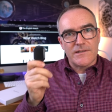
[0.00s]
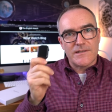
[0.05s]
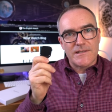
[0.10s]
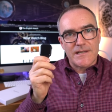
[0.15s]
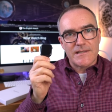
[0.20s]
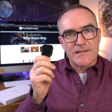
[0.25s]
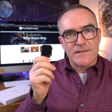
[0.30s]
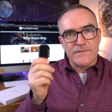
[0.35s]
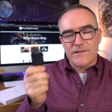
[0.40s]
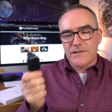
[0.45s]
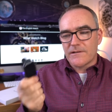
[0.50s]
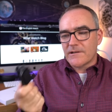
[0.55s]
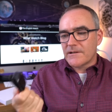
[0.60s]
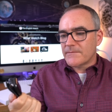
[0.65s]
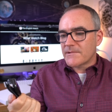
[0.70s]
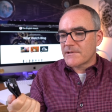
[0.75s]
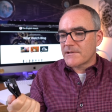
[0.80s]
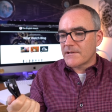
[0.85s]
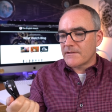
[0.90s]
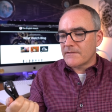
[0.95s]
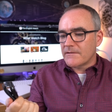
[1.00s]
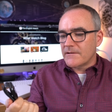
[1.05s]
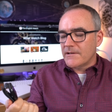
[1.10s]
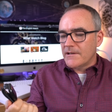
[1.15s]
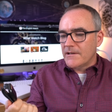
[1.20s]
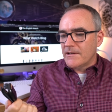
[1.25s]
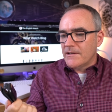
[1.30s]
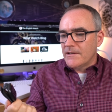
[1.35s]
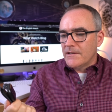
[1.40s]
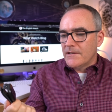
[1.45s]
the test of time. So
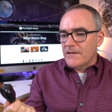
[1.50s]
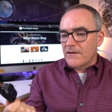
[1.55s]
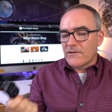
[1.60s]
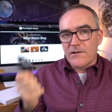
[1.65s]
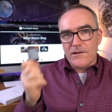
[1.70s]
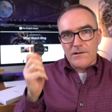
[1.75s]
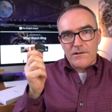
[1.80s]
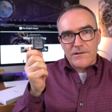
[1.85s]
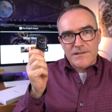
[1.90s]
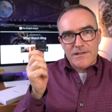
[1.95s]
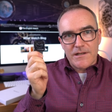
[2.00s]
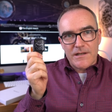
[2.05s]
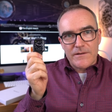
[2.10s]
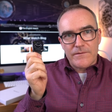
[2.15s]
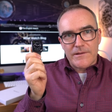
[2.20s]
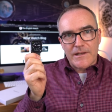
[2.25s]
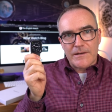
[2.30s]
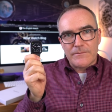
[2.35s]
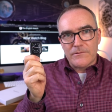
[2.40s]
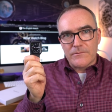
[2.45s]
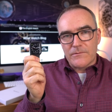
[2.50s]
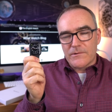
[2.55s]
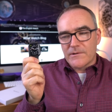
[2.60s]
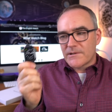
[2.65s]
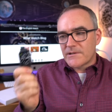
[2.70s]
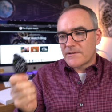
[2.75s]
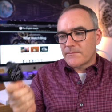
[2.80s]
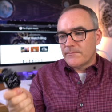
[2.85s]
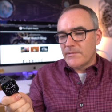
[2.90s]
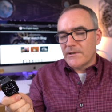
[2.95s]
I've got a lot of time for the Apple
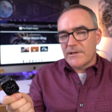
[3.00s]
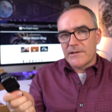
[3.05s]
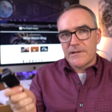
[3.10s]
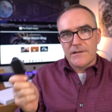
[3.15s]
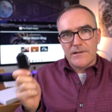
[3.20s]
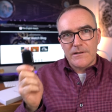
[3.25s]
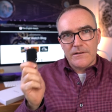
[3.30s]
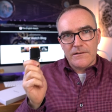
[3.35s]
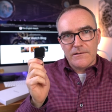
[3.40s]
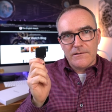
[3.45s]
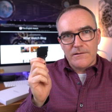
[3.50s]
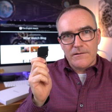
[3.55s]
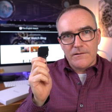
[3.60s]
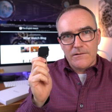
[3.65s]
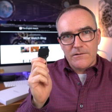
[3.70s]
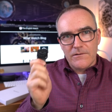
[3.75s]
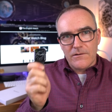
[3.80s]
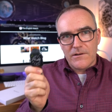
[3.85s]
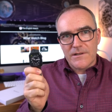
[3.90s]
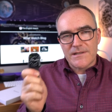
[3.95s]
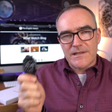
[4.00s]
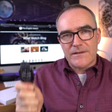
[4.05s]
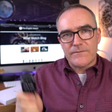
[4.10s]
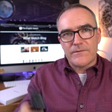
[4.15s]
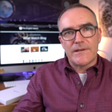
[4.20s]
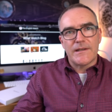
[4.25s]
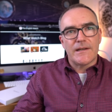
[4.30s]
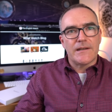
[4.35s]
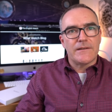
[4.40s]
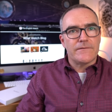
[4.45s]
Watch, but not as an
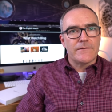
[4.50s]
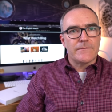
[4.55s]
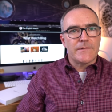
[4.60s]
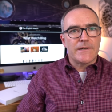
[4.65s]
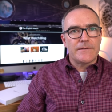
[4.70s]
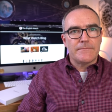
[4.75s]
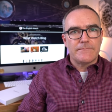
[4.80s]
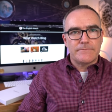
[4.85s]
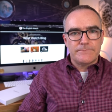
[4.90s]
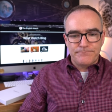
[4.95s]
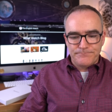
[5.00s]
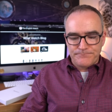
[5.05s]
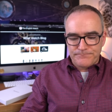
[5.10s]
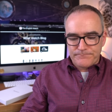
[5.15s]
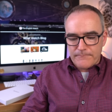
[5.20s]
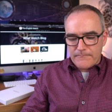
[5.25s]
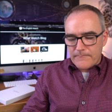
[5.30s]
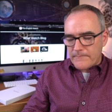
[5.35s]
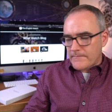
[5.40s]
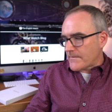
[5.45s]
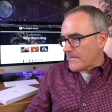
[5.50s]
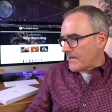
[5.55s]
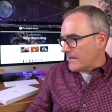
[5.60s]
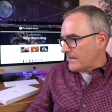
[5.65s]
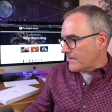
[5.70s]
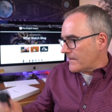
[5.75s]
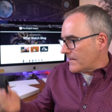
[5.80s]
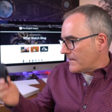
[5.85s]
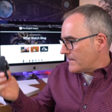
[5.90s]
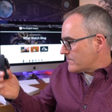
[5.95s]
everyday for me.
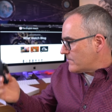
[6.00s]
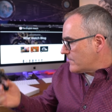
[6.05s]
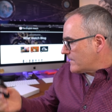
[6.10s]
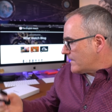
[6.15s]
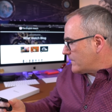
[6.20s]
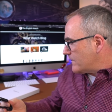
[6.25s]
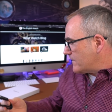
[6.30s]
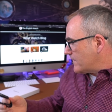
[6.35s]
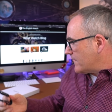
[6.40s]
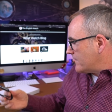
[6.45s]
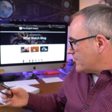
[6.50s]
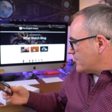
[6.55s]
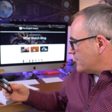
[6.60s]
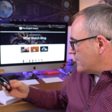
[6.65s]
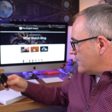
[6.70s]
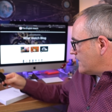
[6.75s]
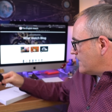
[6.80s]
Okay, let's put that one down.